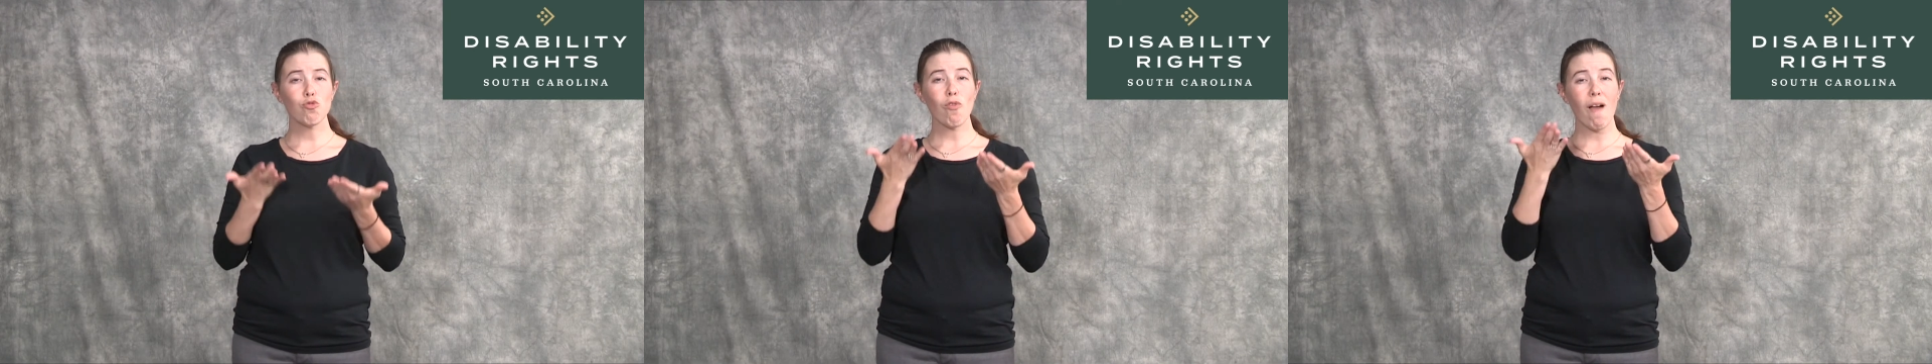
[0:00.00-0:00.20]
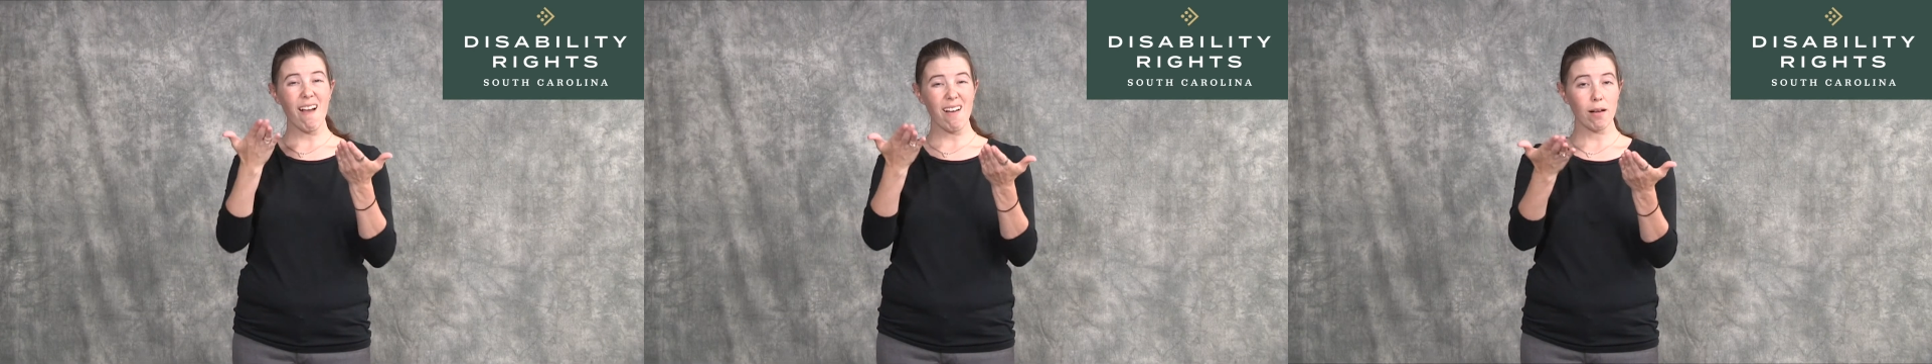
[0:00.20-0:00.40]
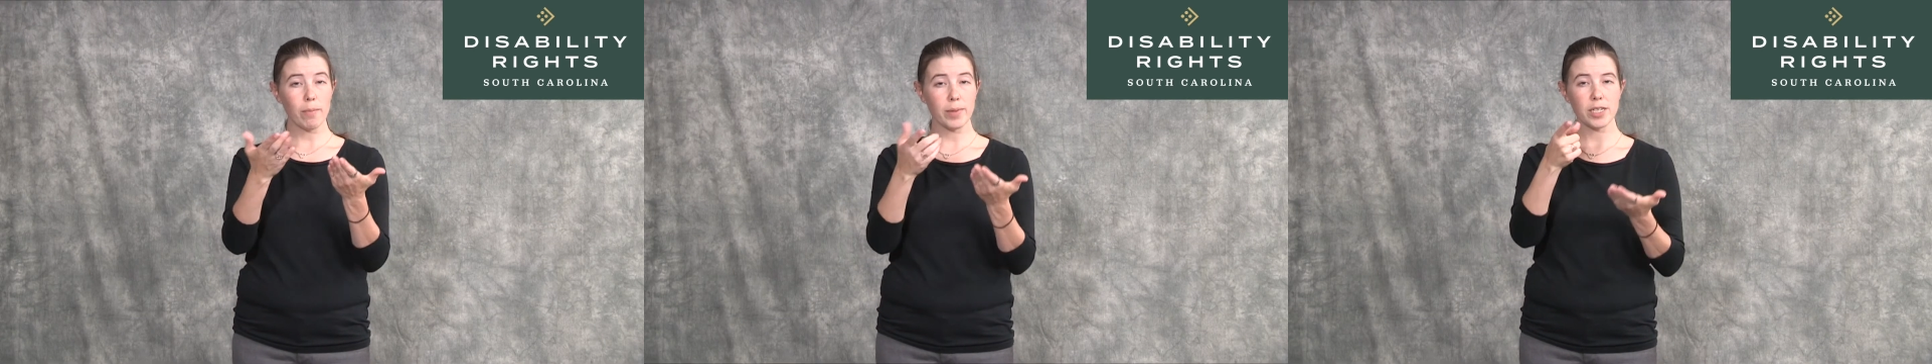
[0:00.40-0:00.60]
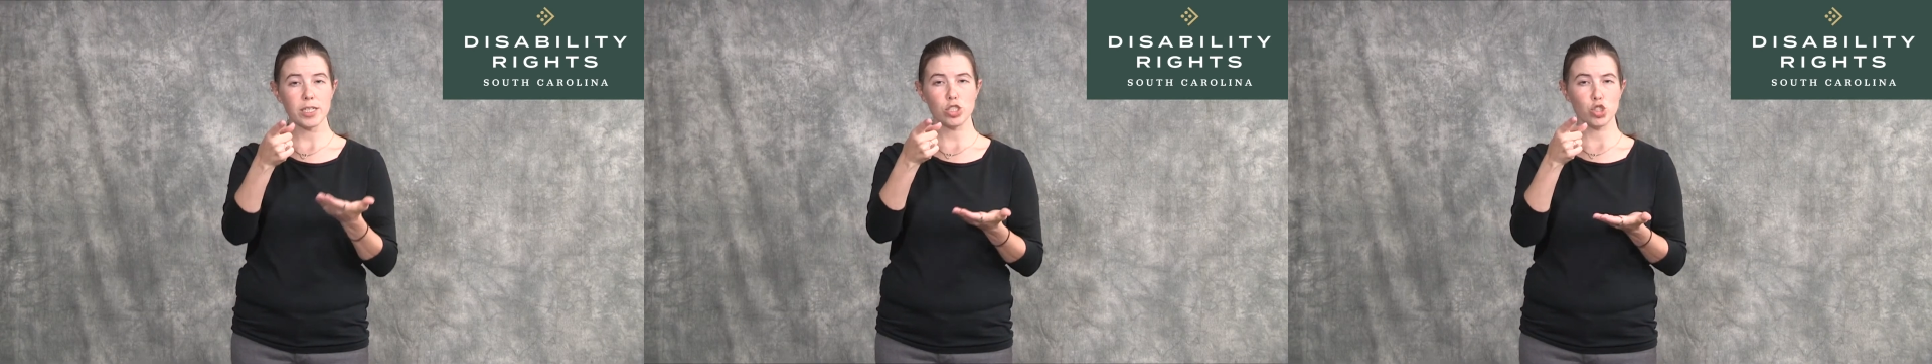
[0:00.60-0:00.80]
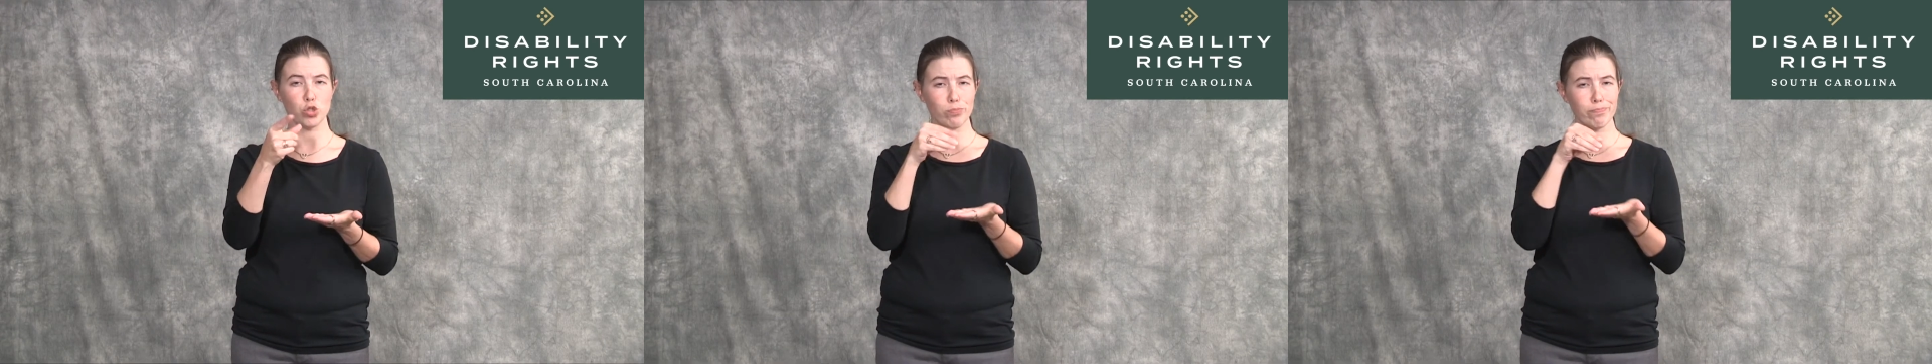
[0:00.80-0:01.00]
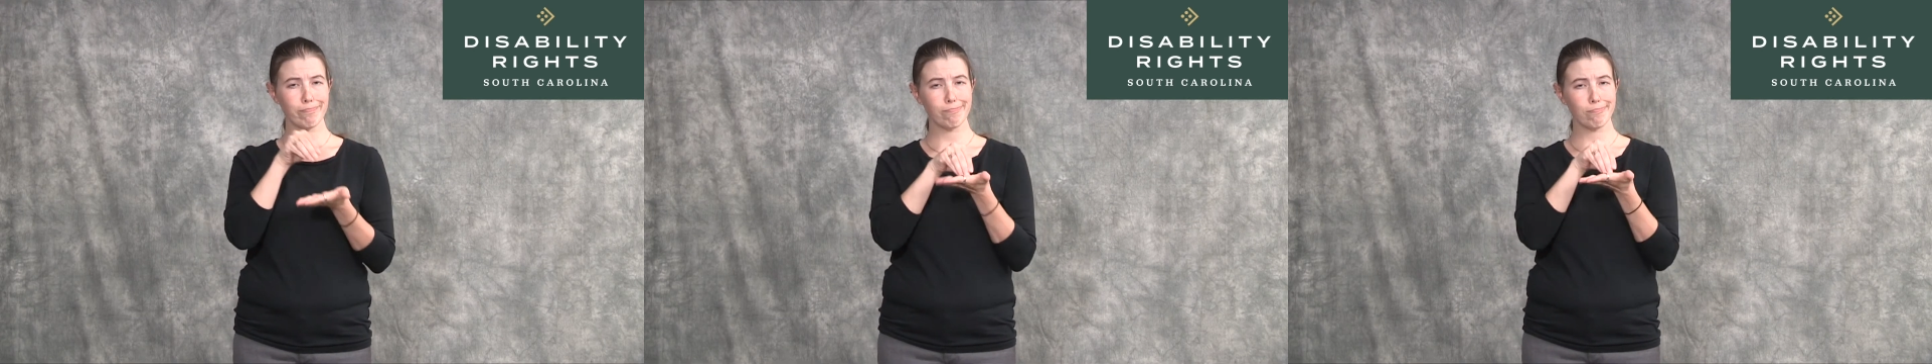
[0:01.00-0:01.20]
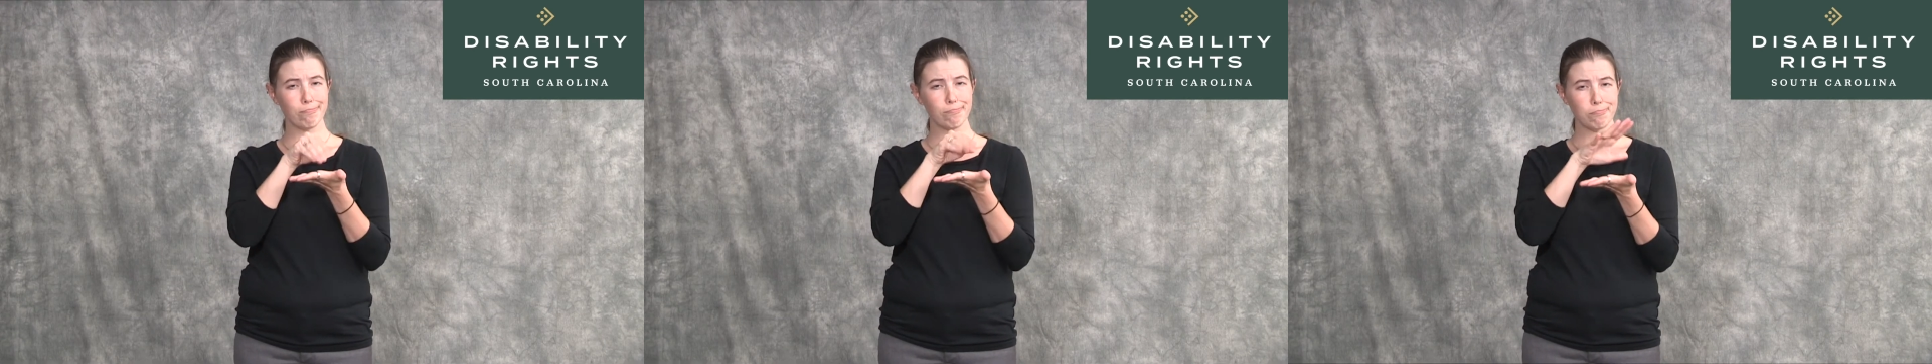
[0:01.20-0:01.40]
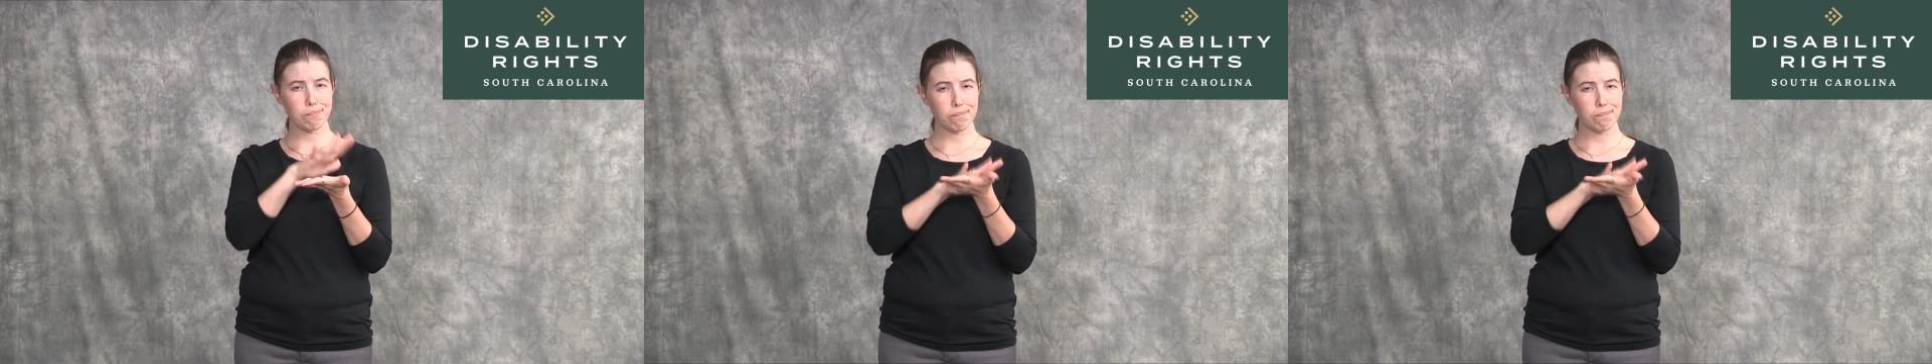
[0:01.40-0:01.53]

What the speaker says: We recommend you